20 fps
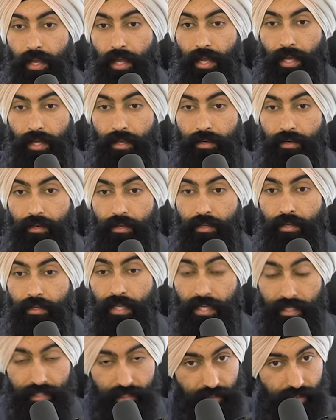And
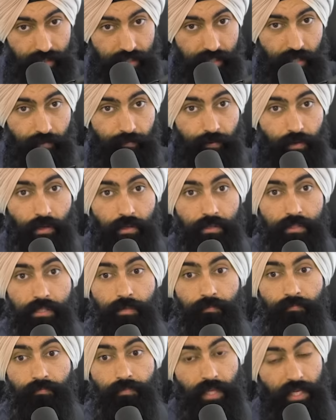yes, it is
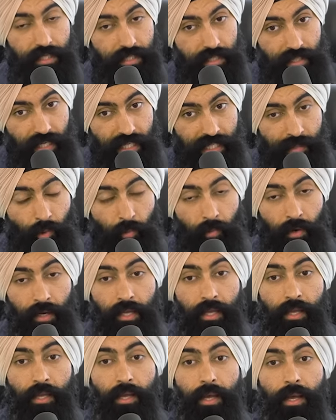difficult. Yes, it takes more
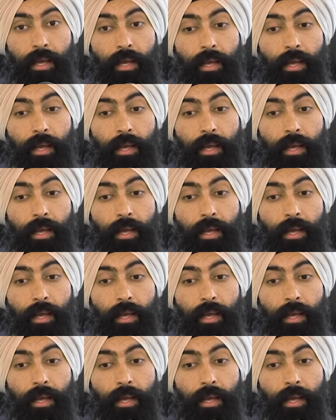money.